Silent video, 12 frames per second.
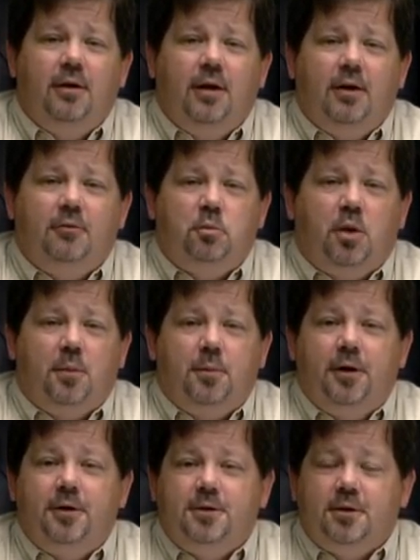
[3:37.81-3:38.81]
have
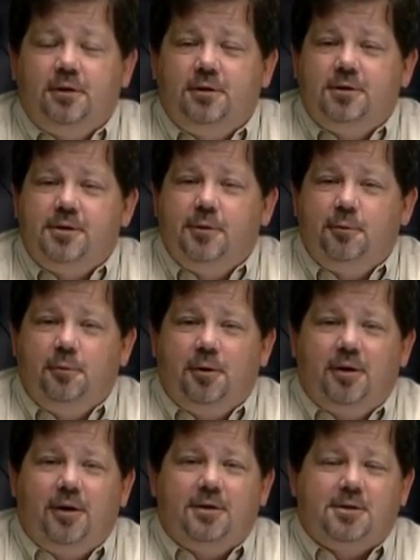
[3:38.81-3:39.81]
plummeted to to
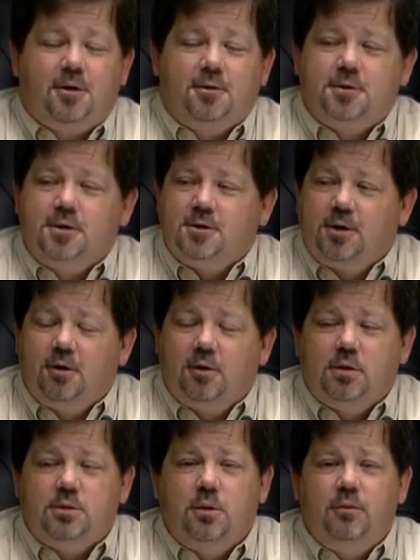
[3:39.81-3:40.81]
uh, as close to zero
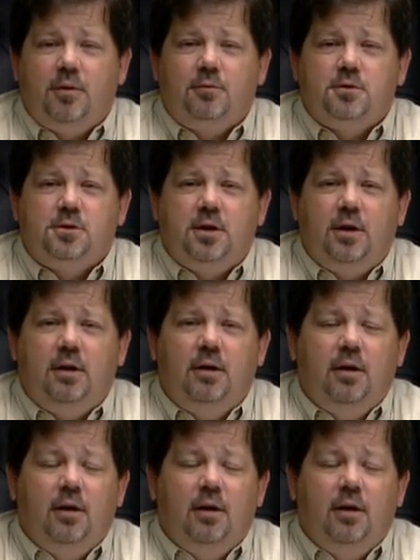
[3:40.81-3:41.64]
as we've ever seen,